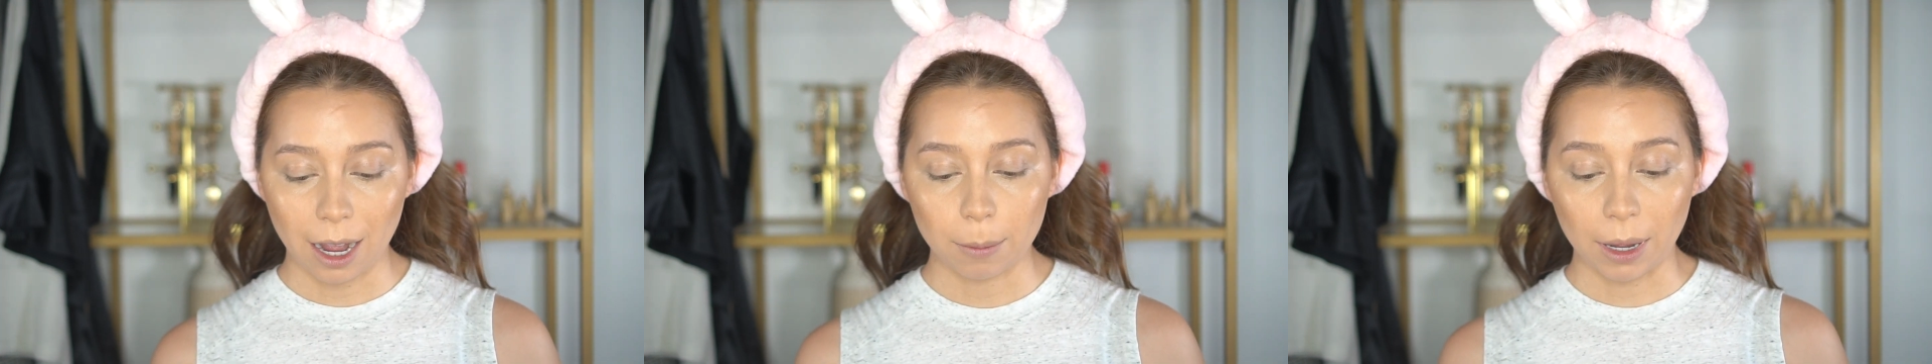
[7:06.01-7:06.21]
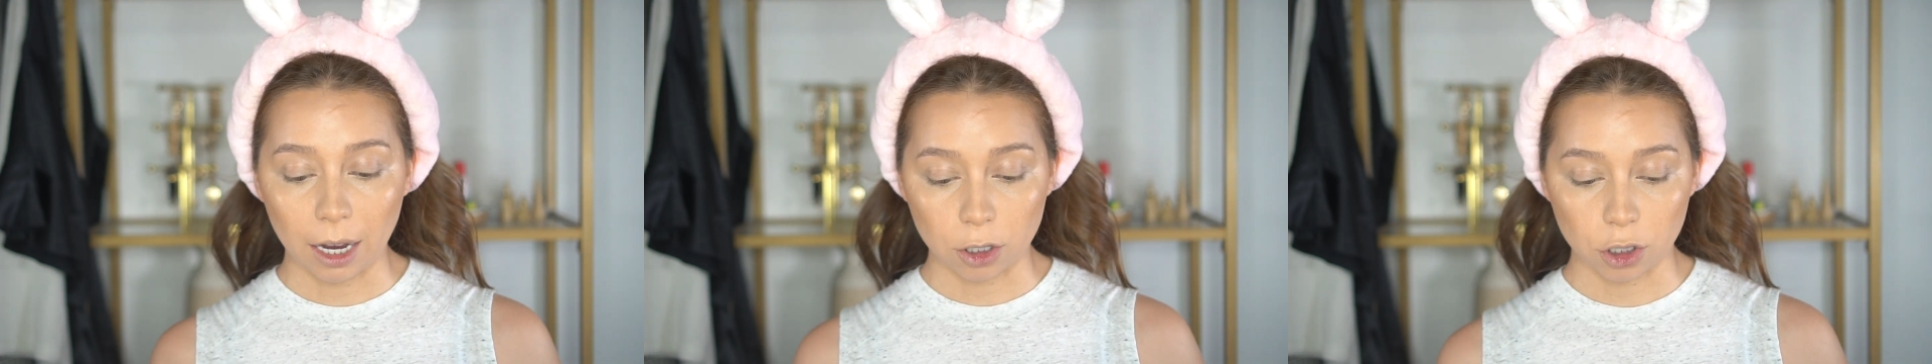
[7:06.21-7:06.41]

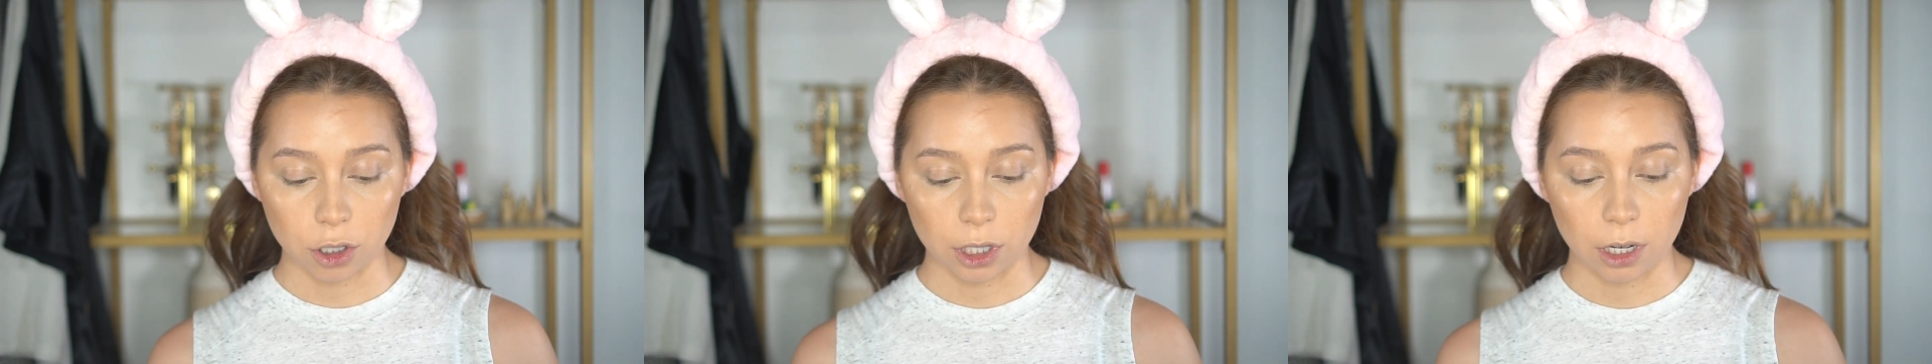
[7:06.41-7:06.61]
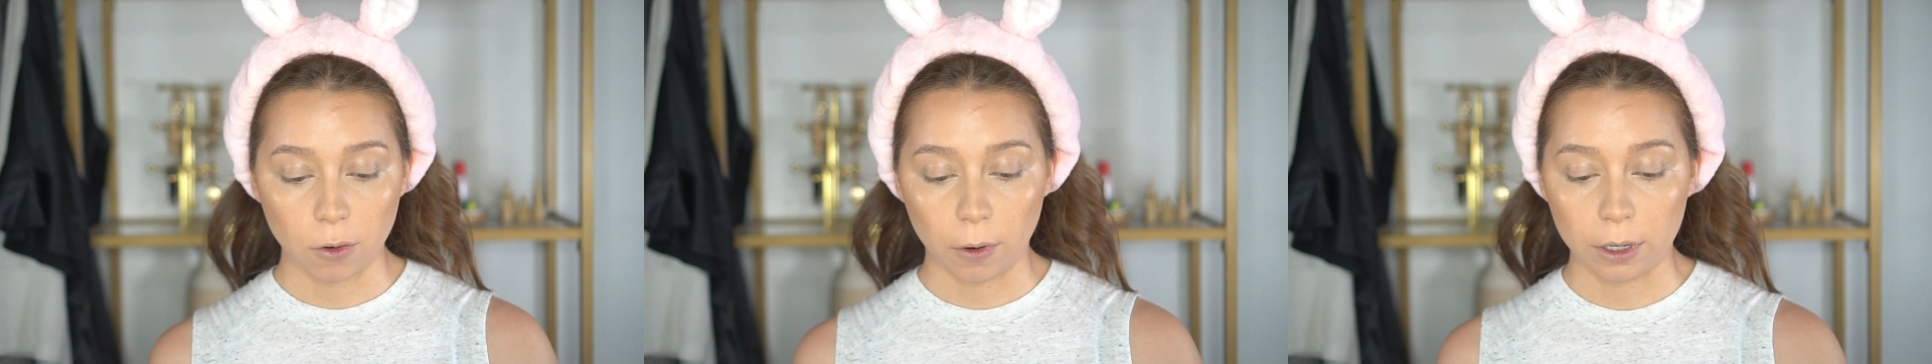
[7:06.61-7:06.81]
I'm
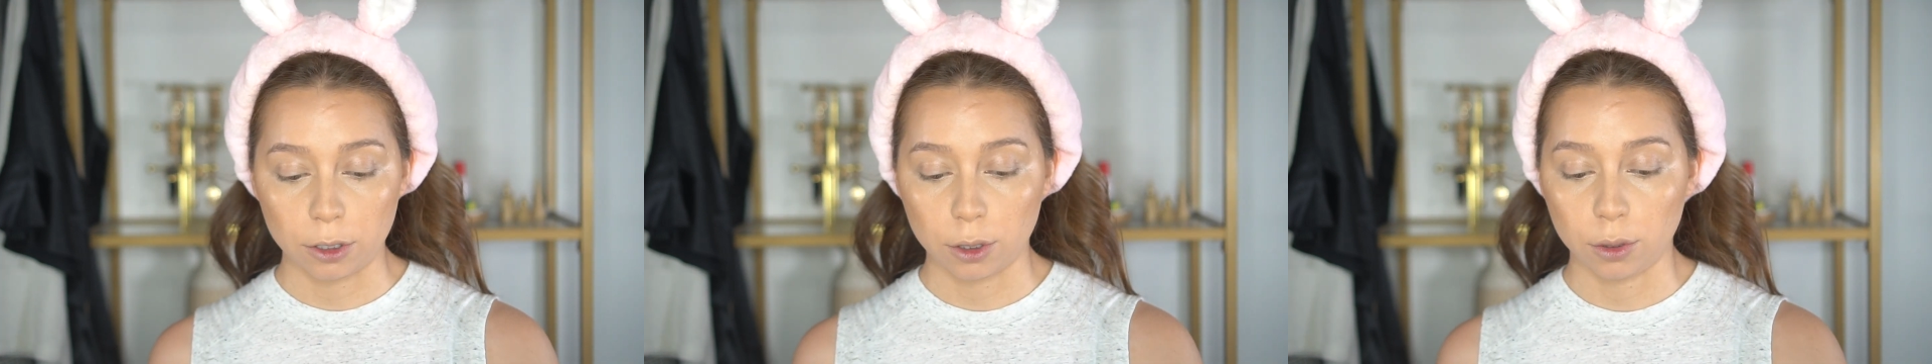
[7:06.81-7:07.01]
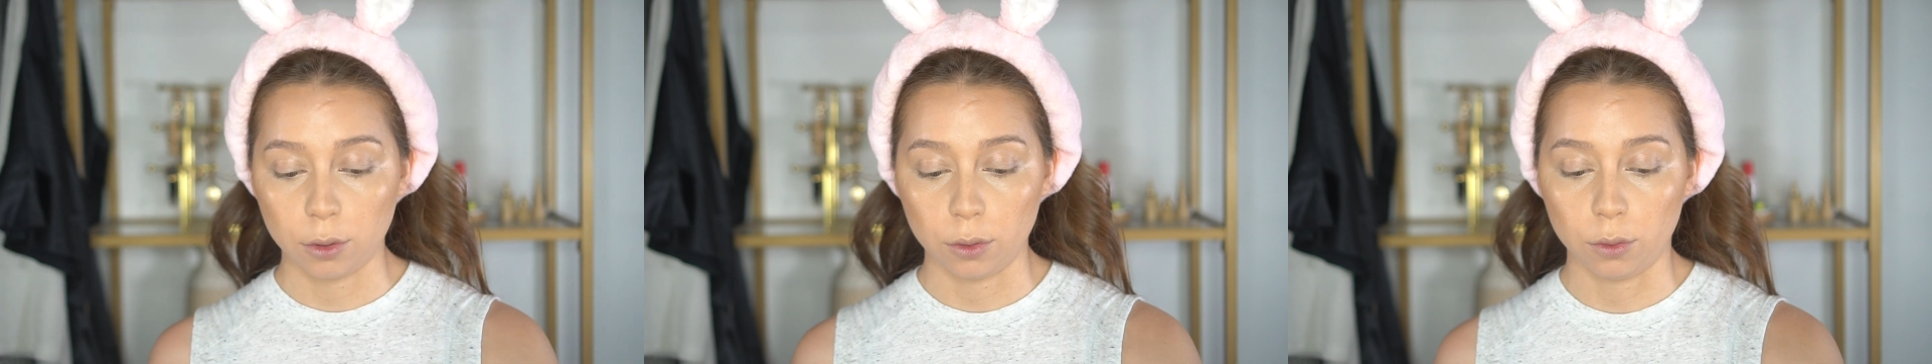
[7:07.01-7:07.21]
actually going
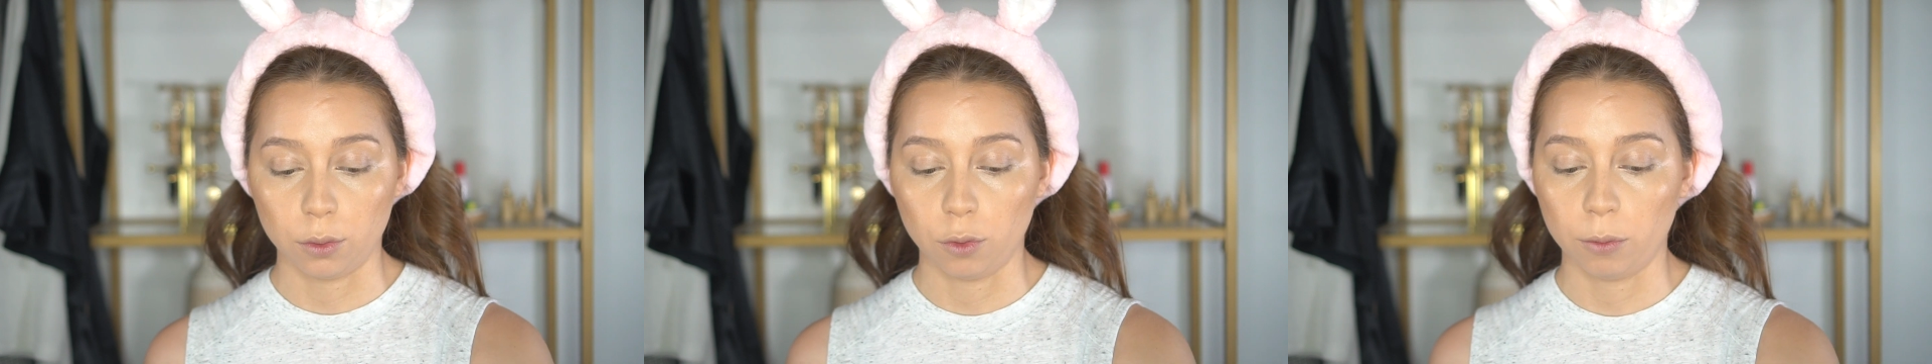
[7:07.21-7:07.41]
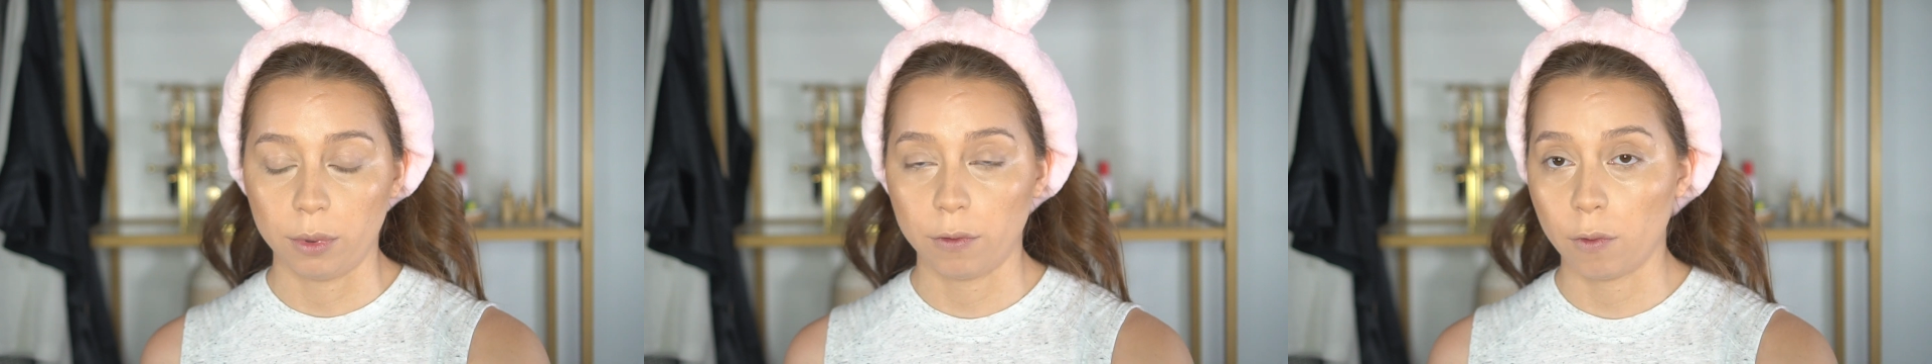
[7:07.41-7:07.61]
to,